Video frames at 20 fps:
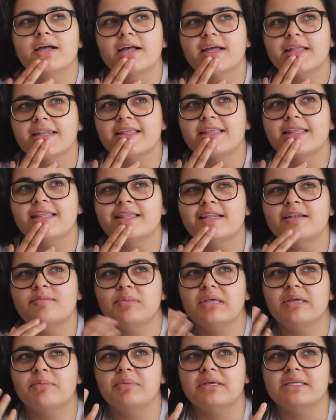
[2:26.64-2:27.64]
This is going to
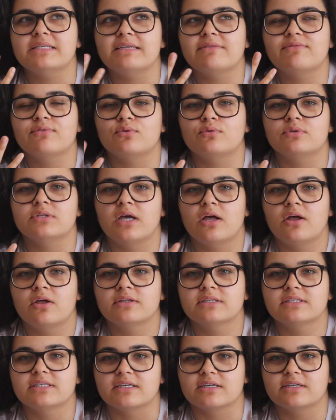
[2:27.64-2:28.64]
be a bit difficult to
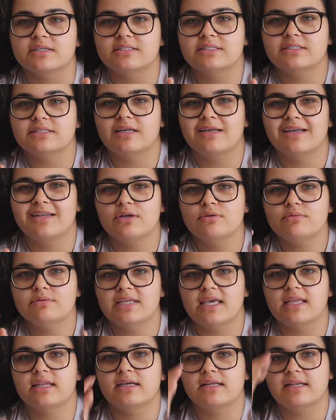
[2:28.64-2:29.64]
answer because I don't
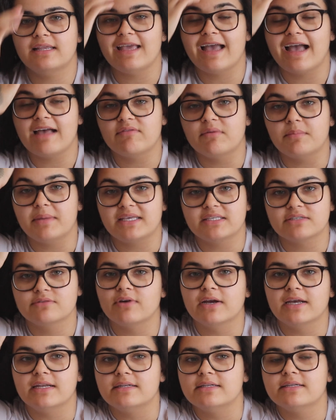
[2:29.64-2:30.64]
technically have a best
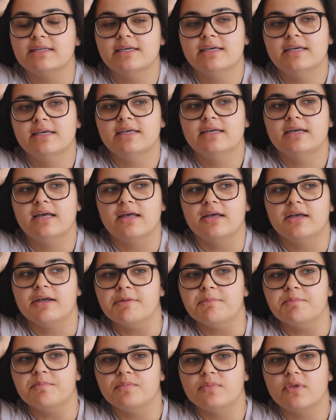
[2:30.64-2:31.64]
friend.
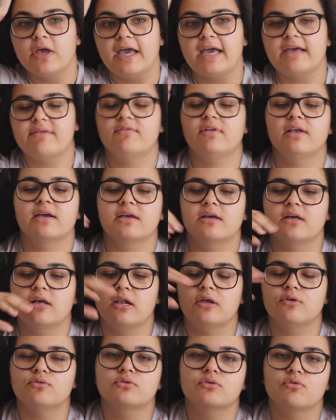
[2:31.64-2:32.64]
I have like a
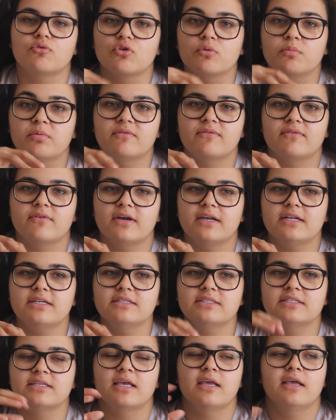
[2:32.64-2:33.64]
close group of
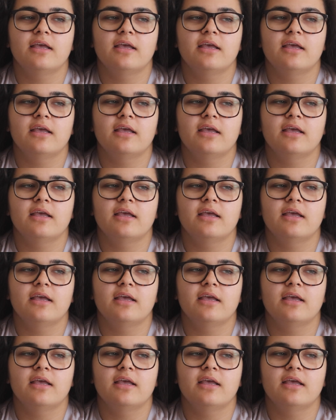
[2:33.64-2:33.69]
friends.